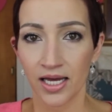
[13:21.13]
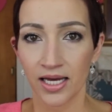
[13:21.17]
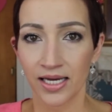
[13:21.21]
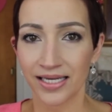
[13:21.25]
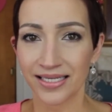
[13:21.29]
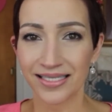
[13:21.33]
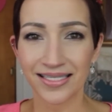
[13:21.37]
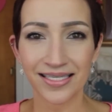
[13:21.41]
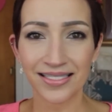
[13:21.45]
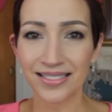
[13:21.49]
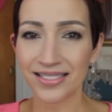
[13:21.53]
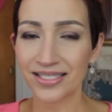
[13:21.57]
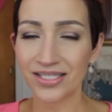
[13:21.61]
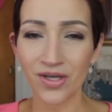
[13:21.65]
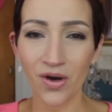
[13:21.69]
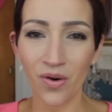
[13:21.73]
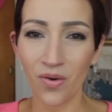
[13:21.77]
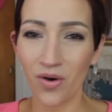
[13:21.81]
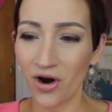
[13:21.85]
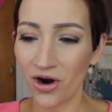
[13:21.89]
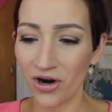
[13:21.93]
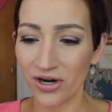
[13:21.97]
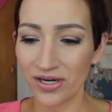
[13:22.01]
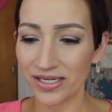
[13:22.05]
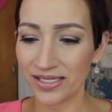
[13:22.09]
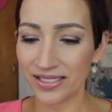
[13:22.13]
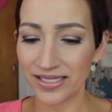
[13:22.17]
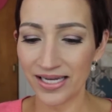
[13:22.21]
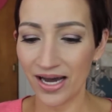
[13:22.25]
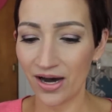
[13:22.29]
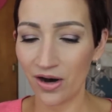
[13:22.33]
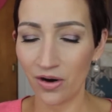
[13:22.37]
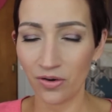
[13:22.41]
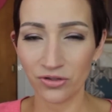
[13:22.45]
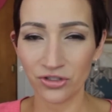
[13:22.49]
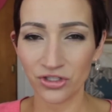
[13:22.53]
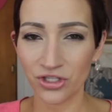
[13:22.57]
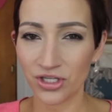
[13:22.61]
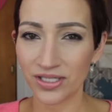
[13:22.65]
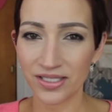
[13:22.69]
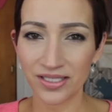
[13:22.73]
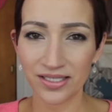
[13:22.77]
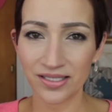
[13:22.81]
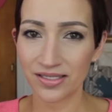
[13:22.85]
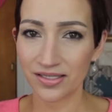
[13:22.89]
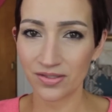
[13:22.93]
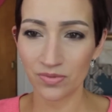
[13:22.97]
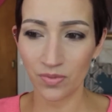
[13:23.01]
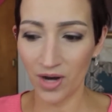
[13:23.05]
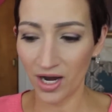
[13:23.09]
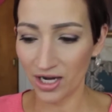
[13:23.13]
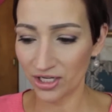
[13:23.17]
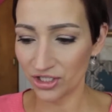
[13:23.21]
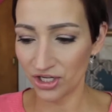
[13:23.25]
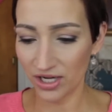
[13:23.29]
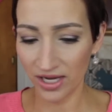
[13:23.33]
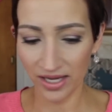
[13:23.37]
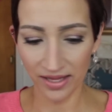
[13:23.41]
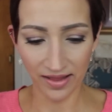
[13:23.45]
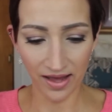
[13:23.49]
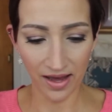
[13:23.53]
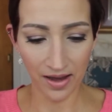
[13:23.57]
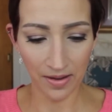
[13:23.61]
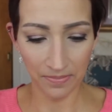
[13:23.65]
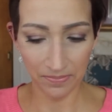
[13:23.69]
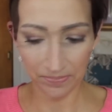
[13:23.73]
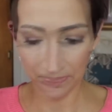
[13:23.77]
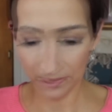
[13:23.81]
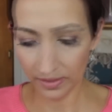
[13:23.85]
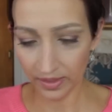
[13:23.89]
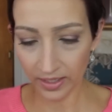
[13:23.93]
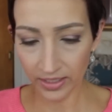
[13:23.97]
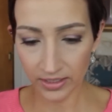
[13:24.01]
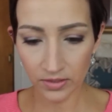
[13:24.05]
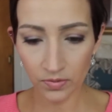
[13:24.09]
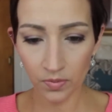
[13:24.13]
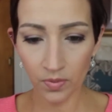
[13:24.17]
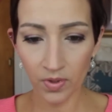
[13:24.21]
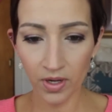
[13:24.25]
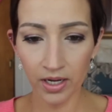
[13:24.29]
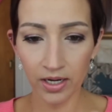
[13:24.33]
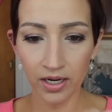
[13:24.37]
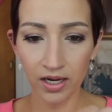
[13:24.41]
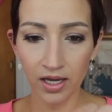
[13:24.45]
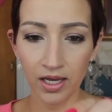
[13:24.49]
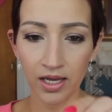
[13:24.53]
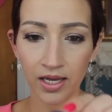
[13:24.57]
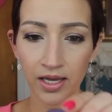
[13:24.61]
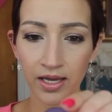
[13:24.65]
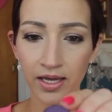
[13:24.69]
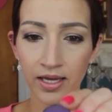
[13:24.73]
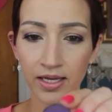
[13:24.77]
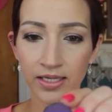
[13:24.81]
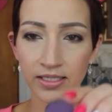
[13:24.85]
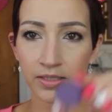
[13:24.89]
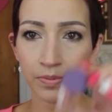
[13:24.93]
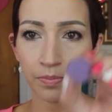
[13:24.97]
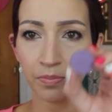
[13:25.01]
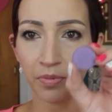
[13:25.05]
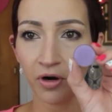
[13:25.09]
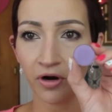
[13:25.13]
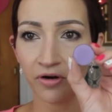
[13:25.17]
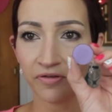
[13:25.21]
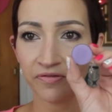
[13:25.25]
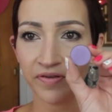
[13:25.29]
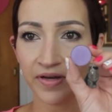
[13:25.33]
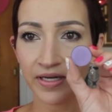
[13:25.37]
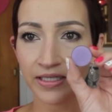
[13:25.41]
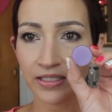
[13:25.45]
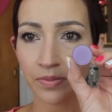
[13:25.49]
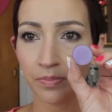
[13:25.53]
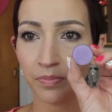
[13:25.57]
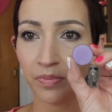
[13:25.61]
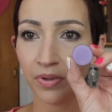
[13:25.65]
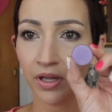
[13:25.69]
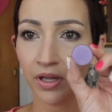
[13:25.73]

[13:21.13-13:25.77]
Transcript: because it's so hard to tell just swatching them. This one is Perfect